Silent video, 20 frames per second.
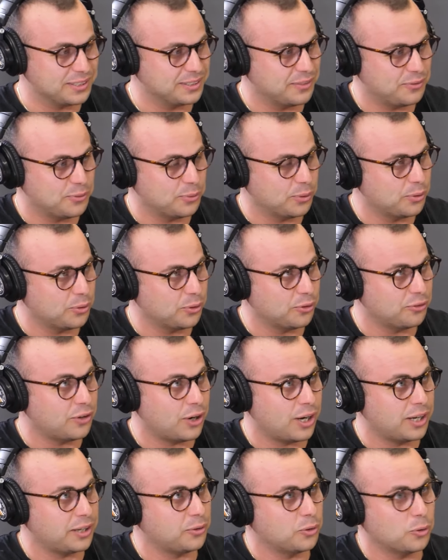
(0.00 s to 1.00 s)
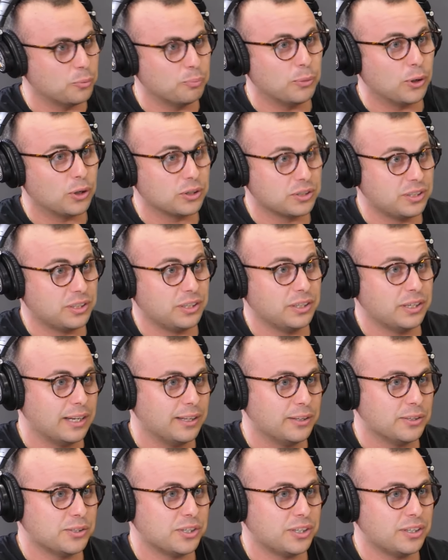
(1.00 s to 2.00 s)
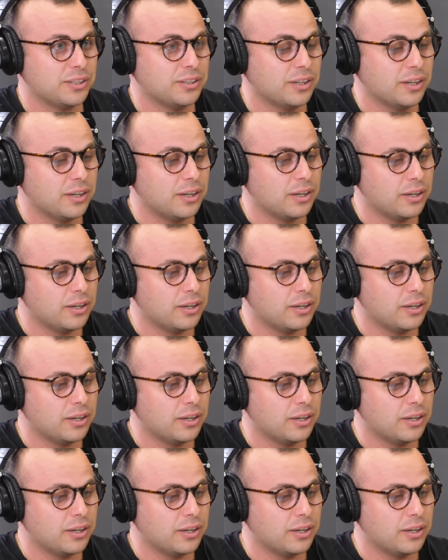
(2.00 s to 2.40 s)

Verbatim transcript: if you want to call it fighting or boxing analogy,